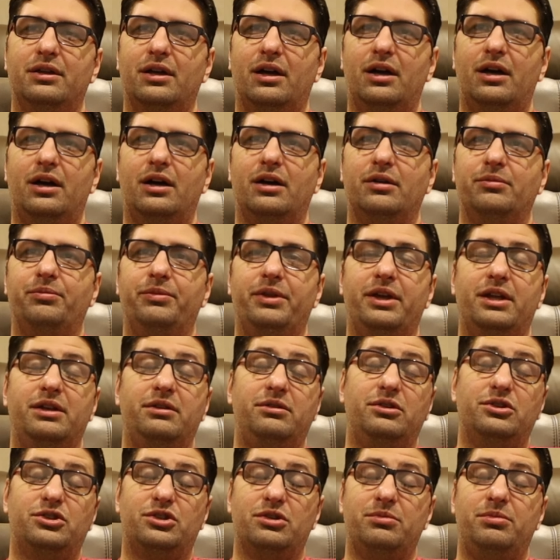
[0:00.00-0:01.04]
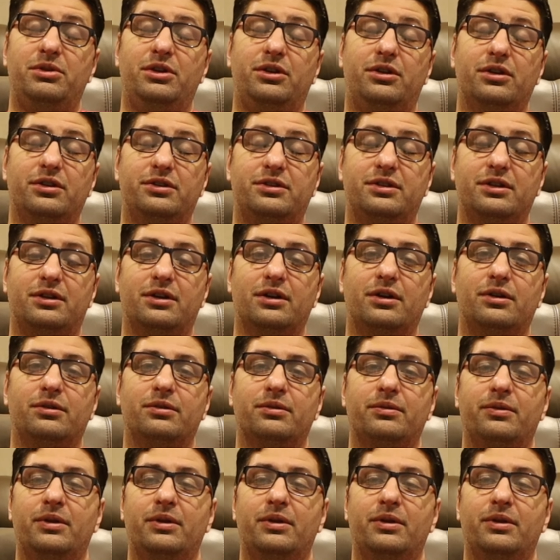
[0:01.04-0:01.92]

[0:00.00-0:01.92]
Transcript: uh, then you should be good to go.